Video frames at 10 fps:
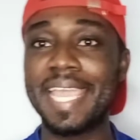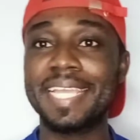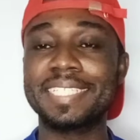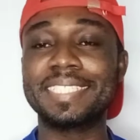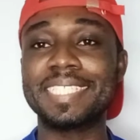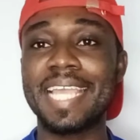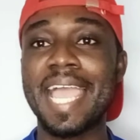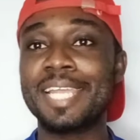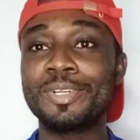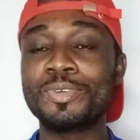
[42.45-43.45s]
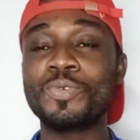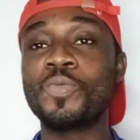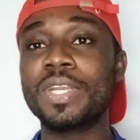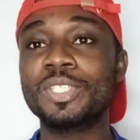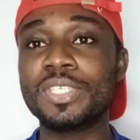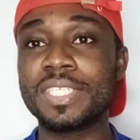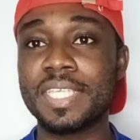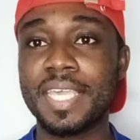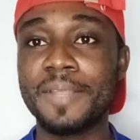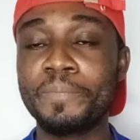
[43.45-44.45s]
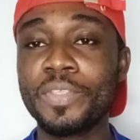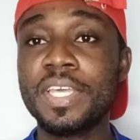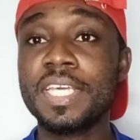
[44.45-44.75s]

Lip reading: and I don't know what to say.